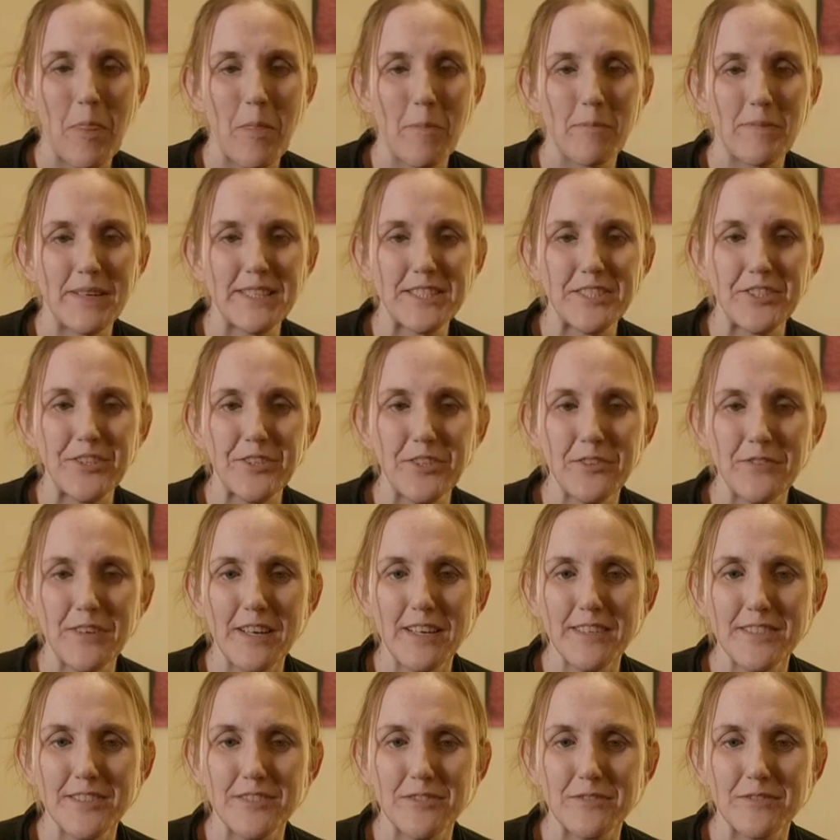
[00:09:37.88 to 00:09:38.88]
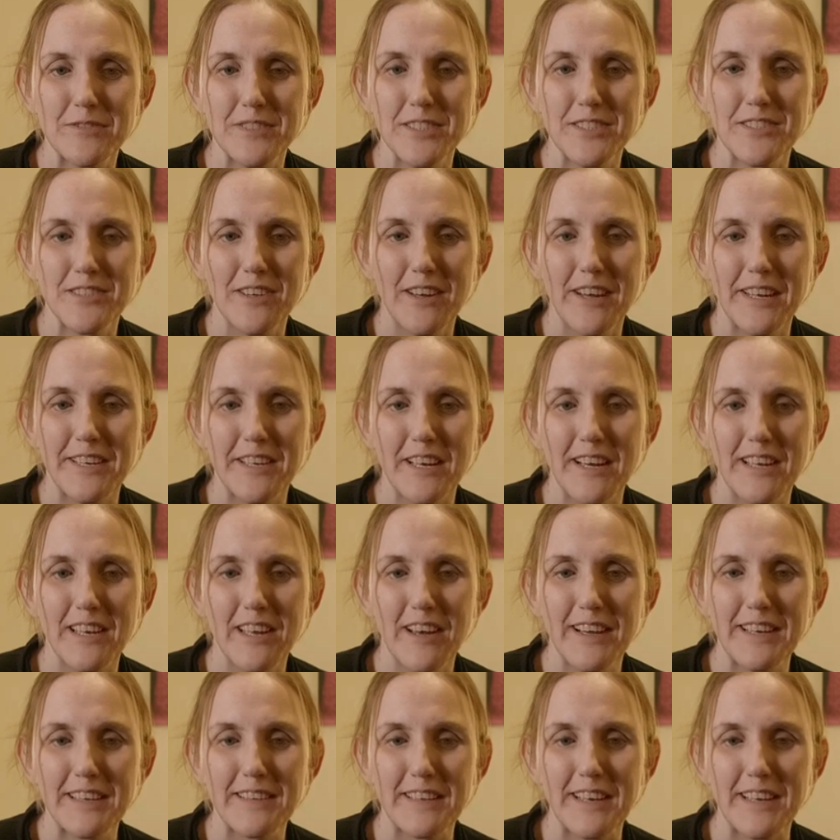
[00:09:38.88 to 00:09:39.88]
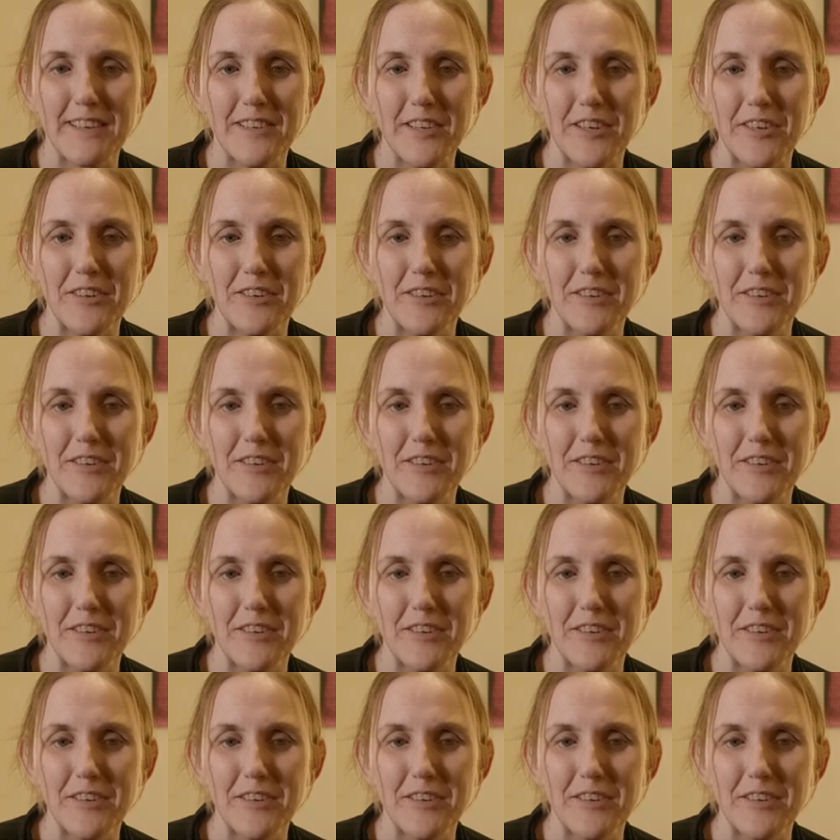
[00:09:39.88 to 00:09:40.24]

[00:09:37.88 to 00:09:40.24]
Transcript: It's universal design. I like that, though.